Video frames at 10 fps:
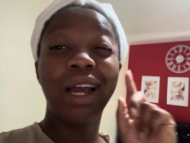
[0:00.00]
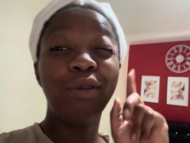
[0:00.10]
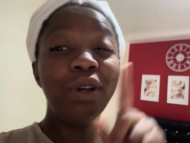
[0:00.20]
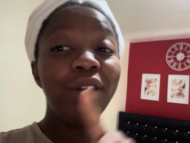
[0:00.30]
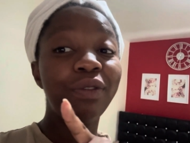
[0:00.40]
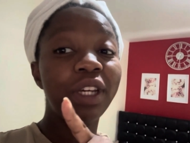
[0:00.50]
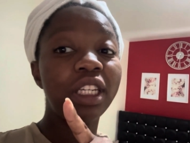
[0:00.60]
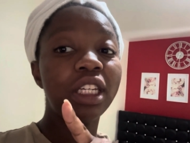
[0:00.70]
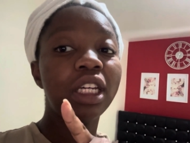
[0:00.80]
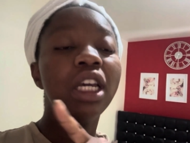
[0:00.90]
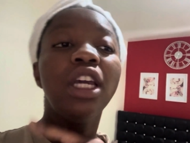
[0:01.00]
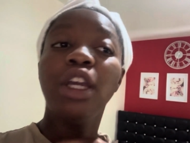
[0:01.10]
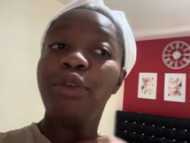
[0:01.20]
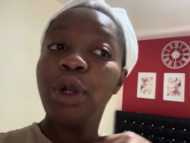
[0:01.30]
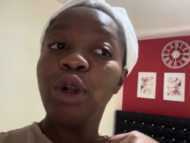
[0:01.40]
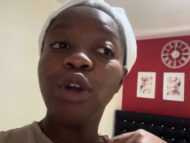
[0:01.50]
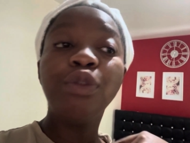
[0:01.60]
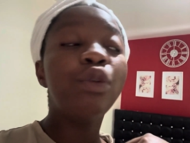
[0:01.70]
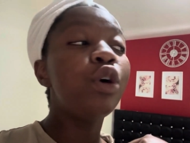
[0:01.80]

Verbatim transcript: I really think if you're looking for